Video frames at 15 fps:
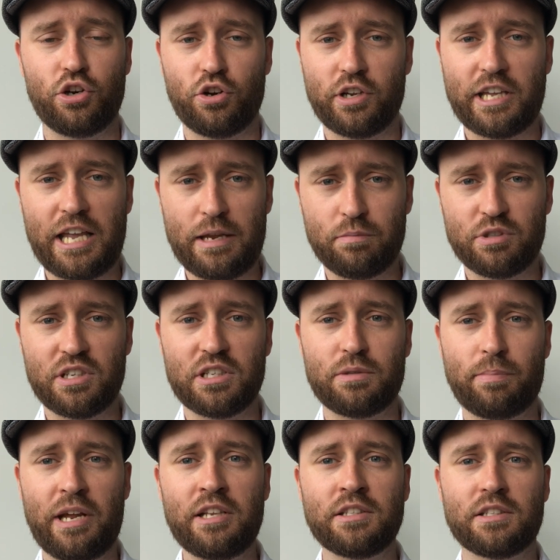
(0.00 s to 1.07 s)
keep
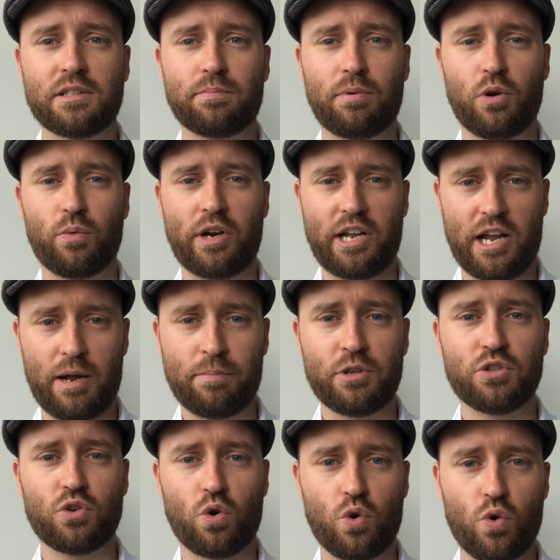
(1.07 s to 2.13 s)
suspense, but when it
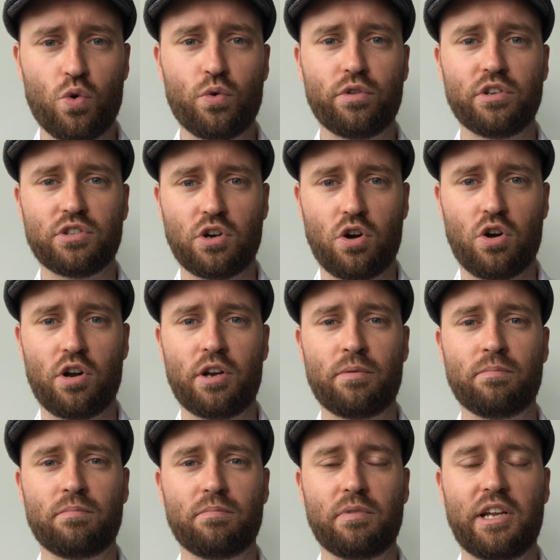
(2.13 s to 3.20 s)
happens all the
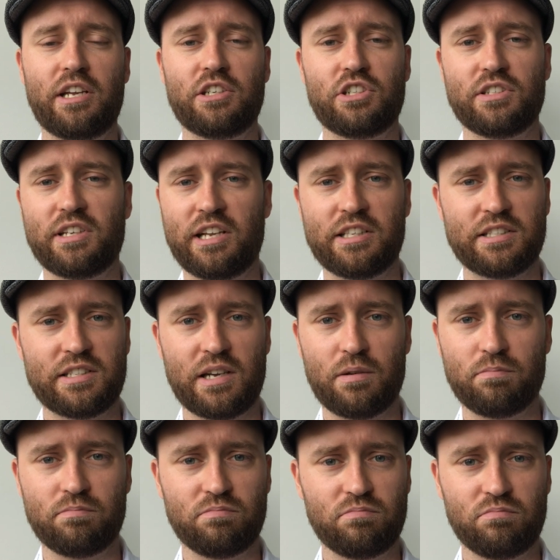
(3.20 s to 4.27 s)
time, it just ends
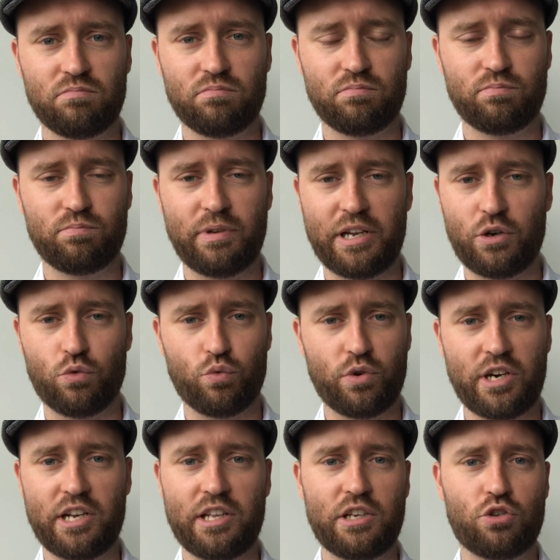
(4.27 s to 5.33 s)
up being
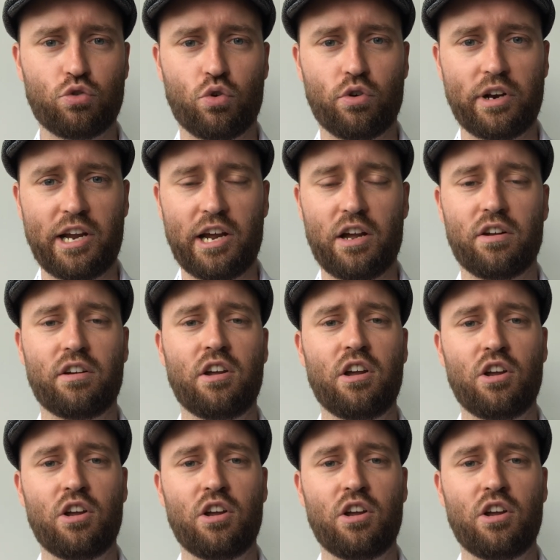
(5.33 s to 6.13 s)
really drawn out,